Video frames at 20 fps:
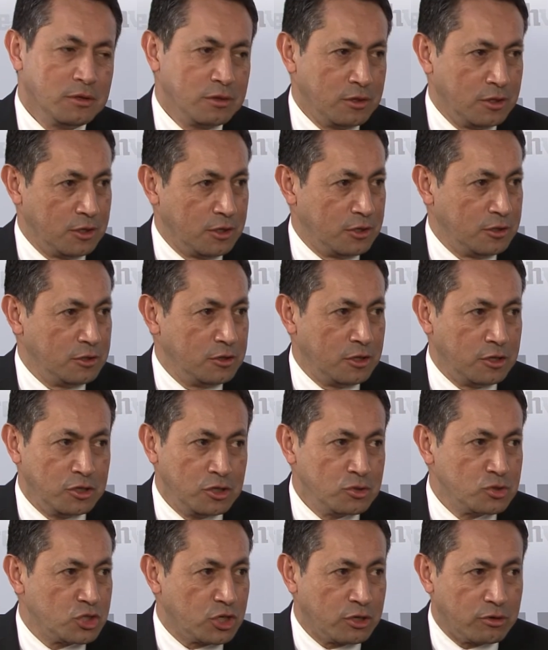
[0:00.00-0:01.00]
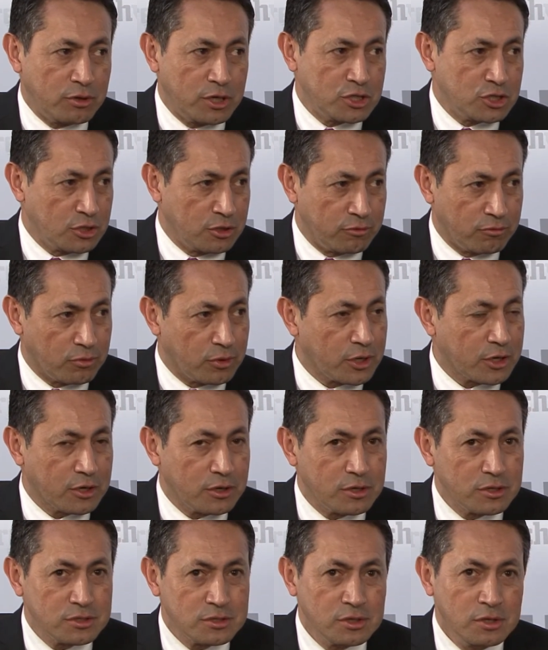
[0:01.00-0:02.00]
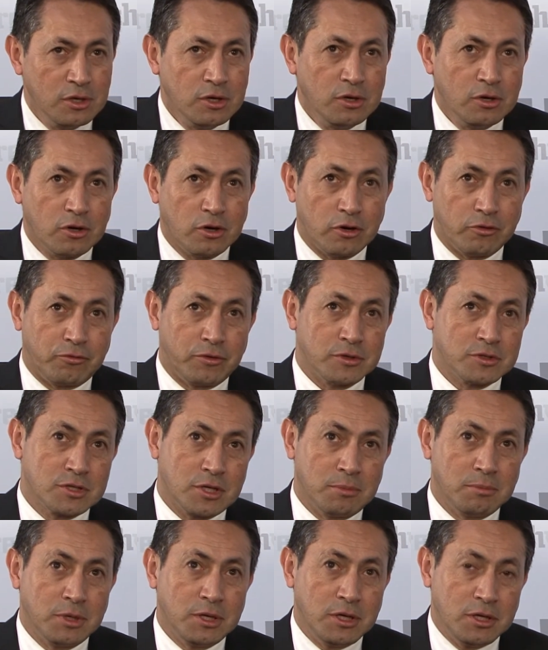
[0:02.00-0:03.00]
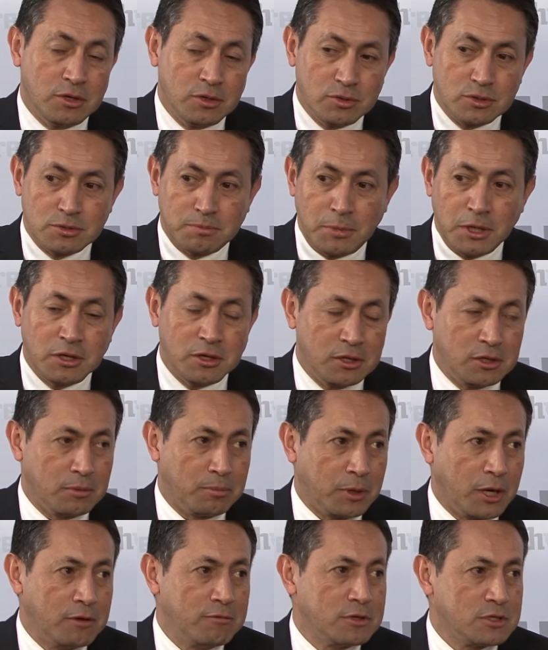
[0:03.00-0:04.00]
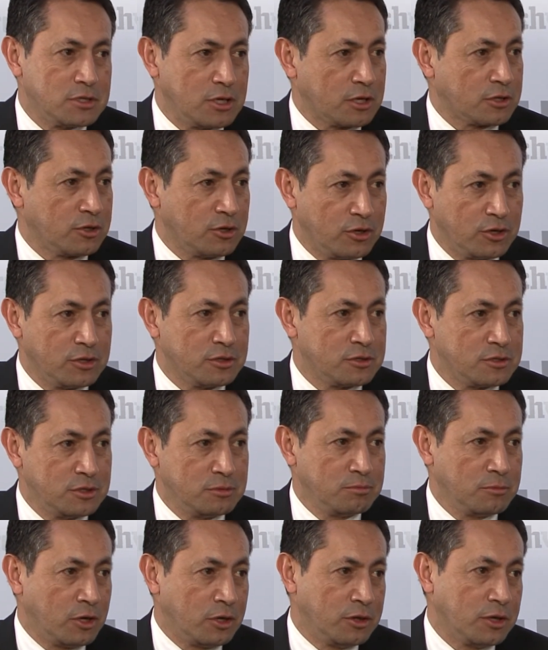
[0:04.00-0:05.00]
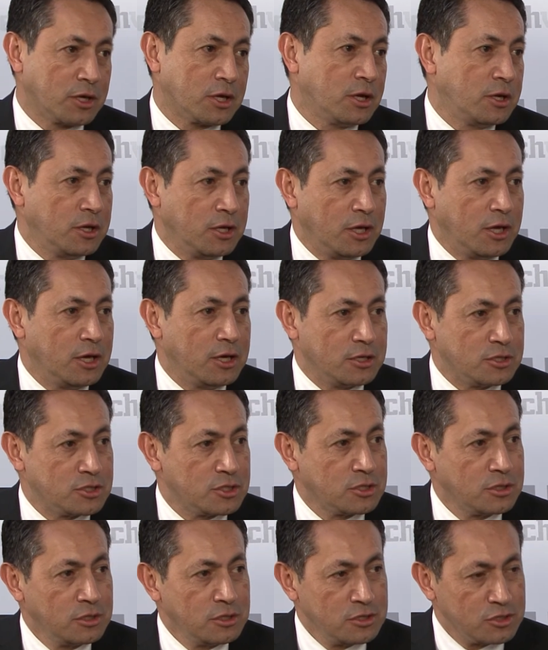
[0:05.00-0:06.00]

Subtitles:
the new generation of workers or for somebody who's been in the private sector and on the cutting edge.